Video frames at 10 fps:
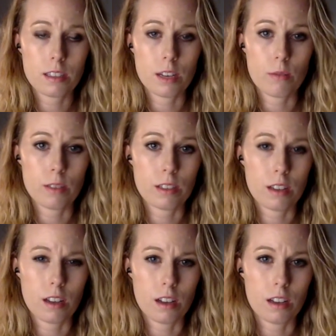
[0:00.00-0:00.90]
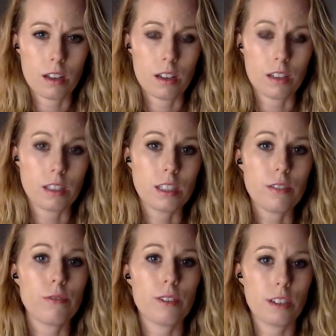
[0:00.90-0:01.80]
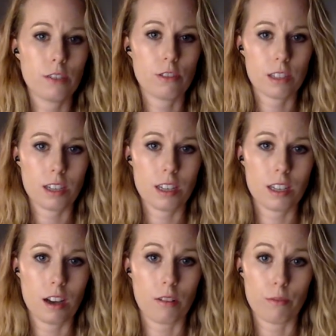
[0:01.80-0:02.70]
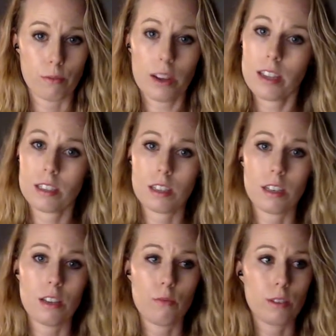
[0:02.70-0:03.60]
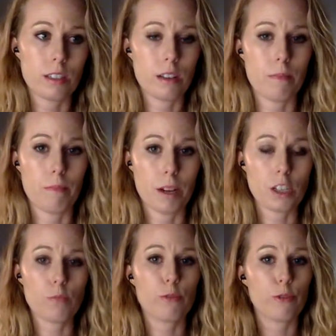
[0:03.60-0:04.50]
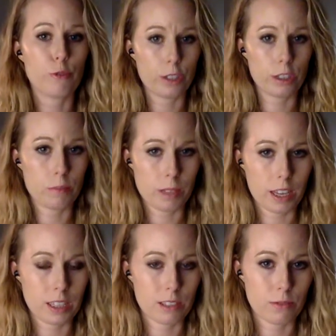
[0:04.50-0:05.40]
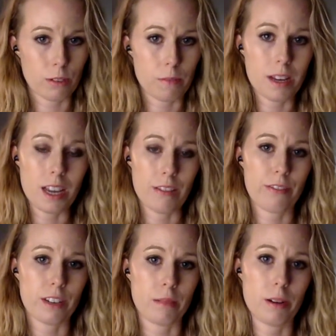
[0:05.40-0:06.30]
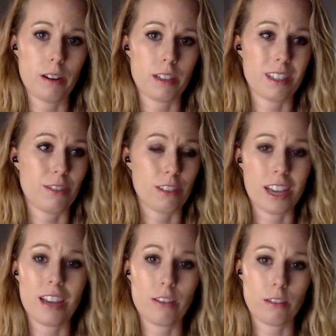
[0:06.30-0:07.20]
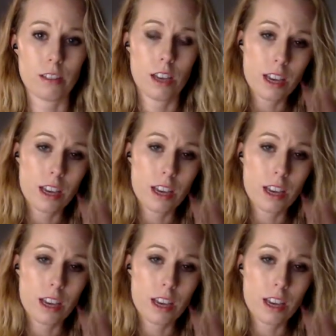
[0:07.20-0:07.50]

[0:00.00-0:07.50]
there was a different understanding of race, and it was a much freer place for many African Americans, entertainers.